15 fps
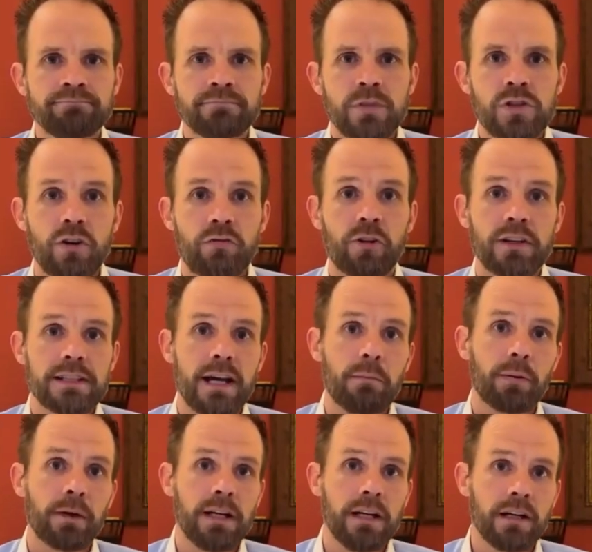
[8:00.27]
So for
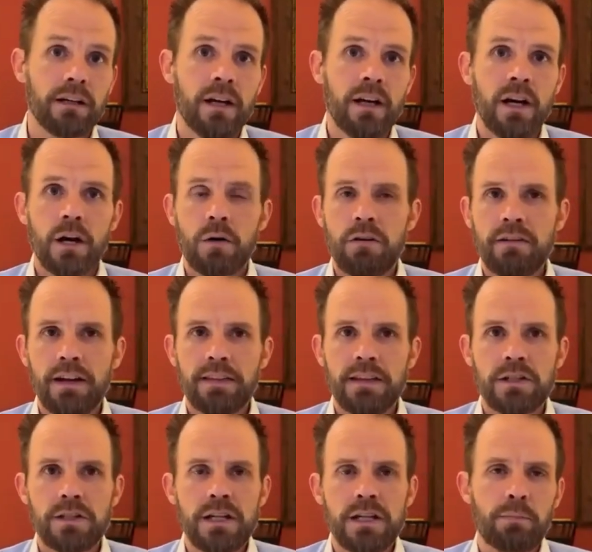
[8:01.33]
example, here, we've got the
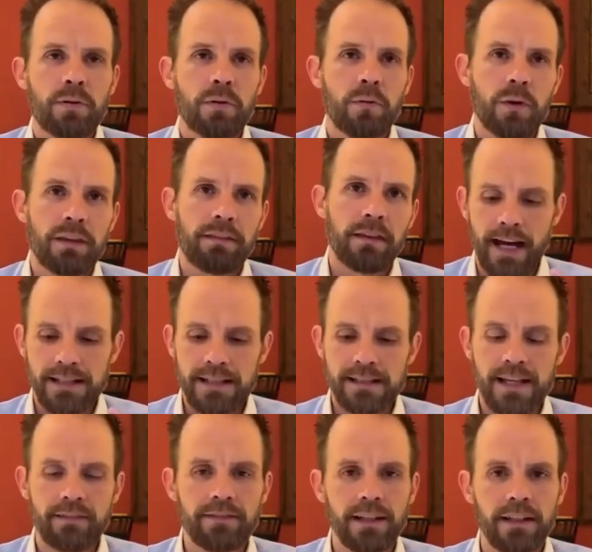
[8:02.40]
Jeep with
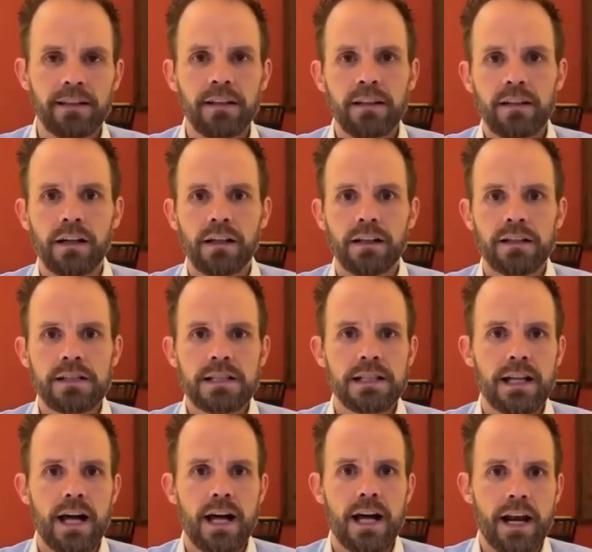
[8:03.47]
7
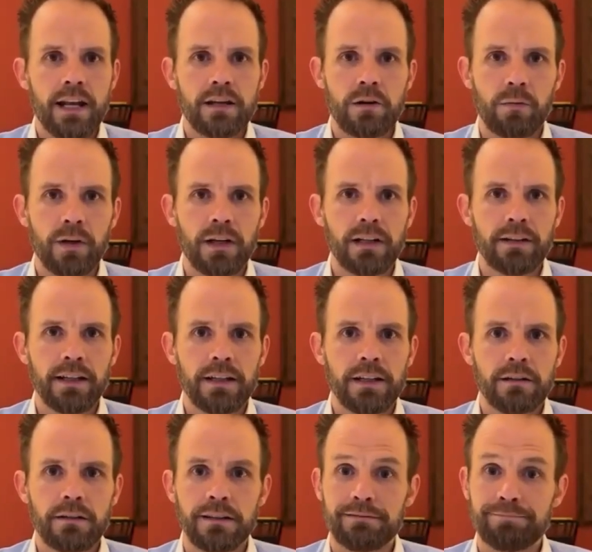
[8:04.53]
slotted grille that you
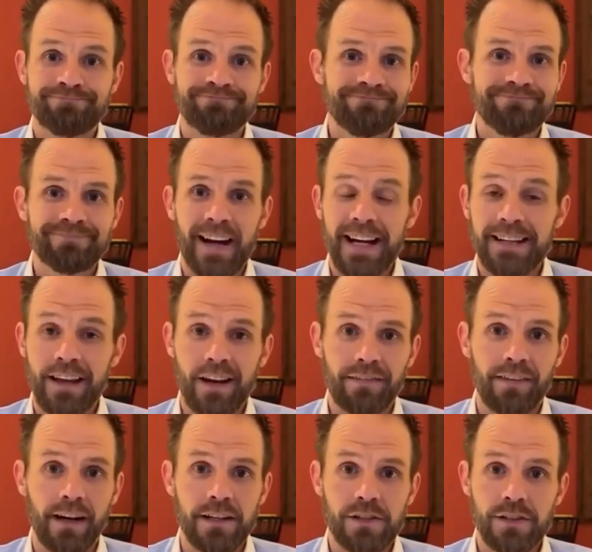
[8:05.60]
can
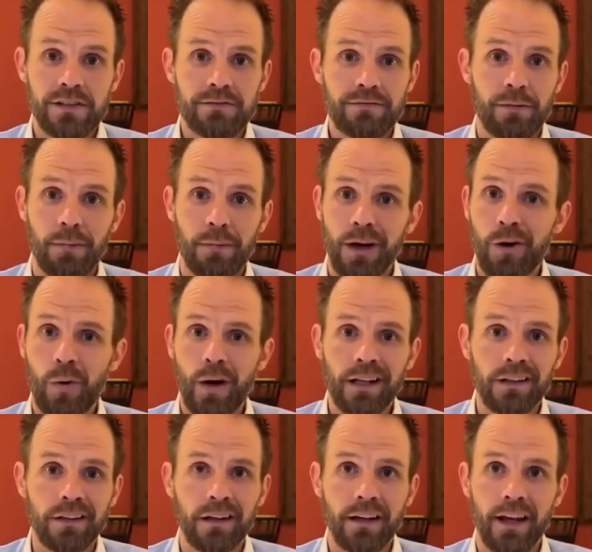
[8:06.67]
identify just from a quick
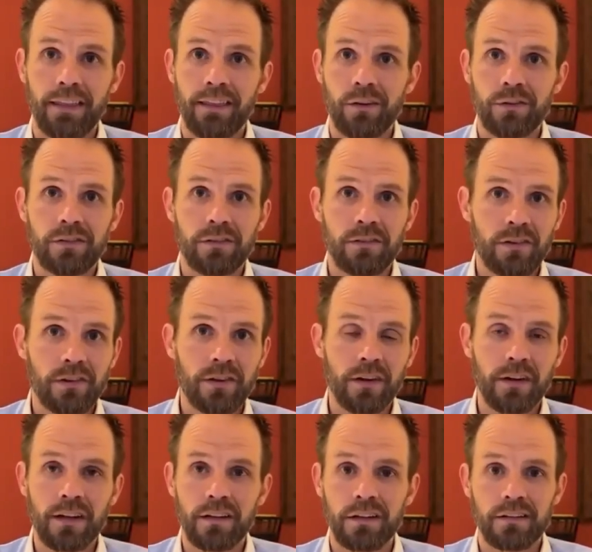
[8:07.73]
look, and those
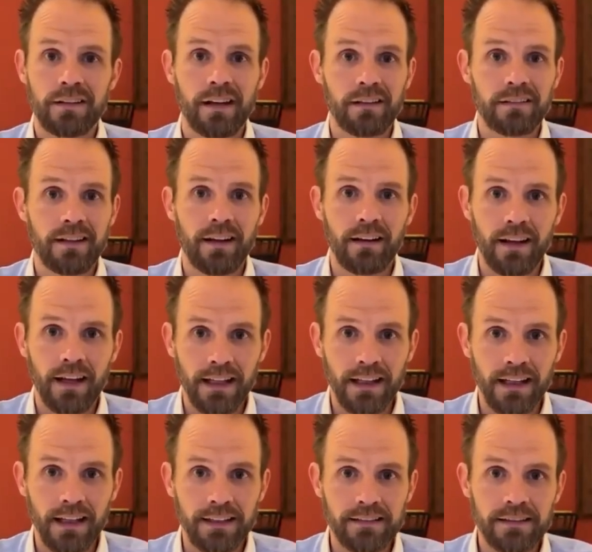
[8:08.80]
circular telltale
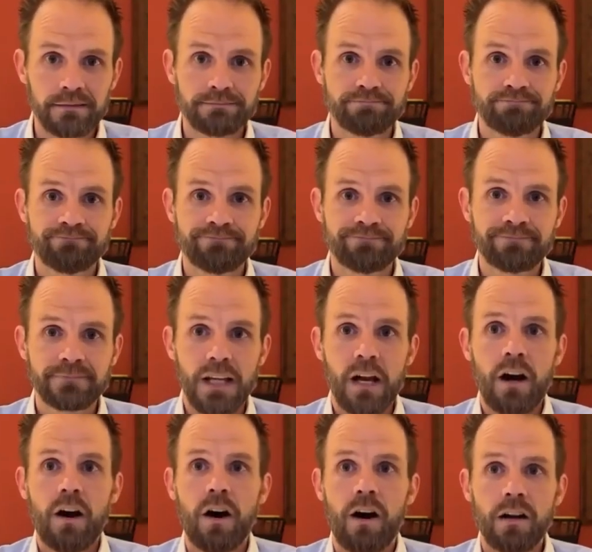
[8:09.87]
headlights.
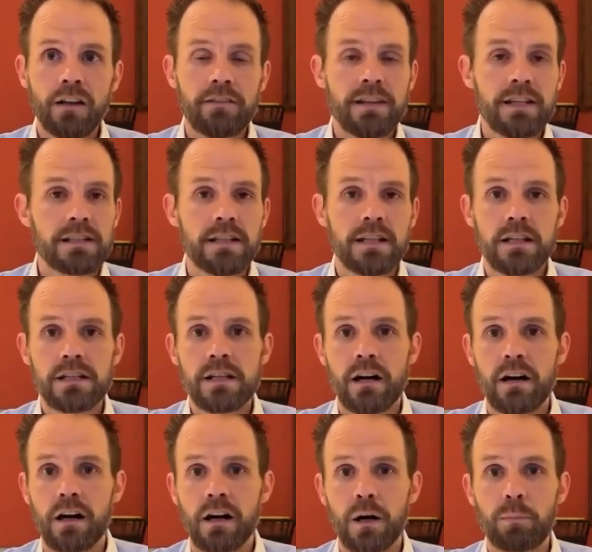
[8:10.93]
All of these things
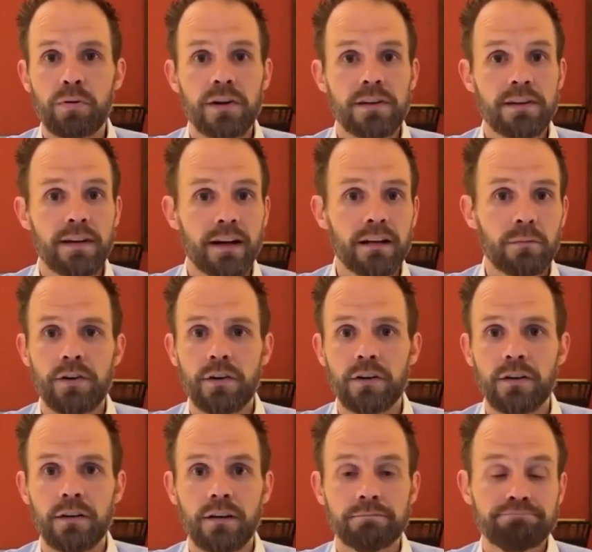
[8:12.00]
are
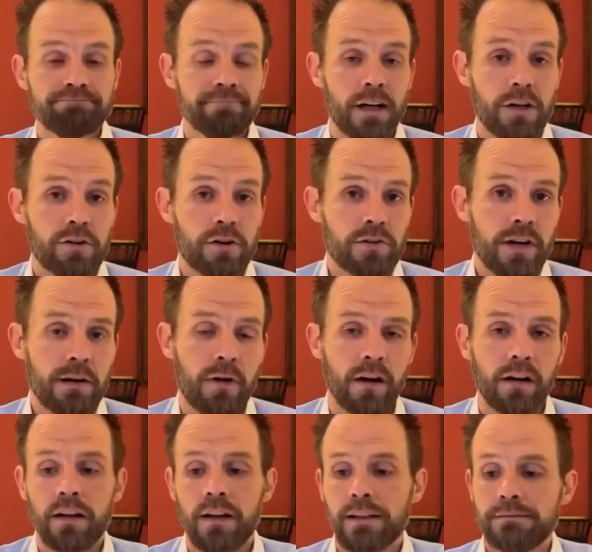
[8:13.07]
protectable under trademark
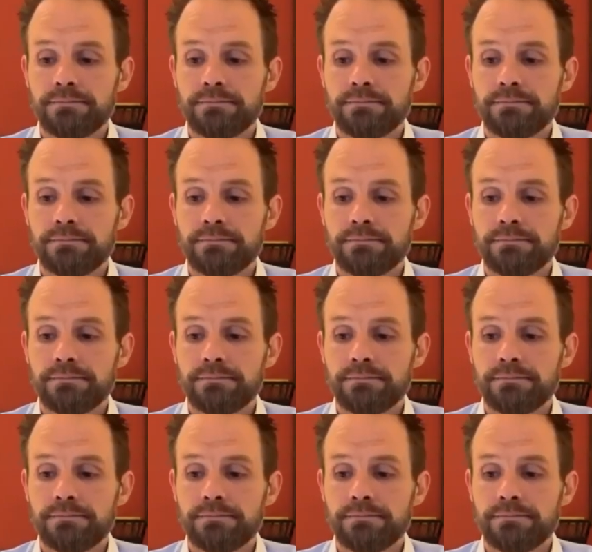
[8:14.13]
law.